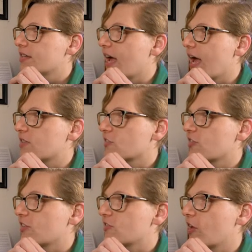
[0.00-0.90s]

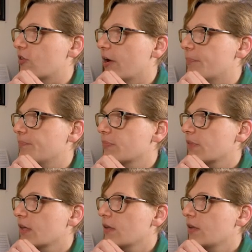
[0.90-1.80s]
tasks, etc.
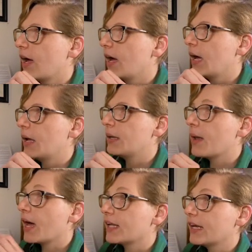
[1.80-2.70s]
Uh, I'm
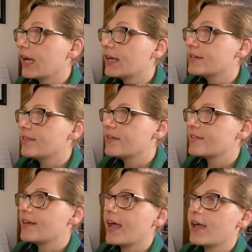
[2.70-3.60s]
not going to get into this
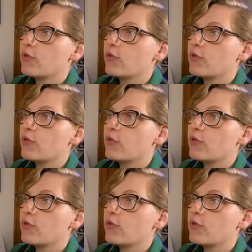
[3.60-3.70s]
today.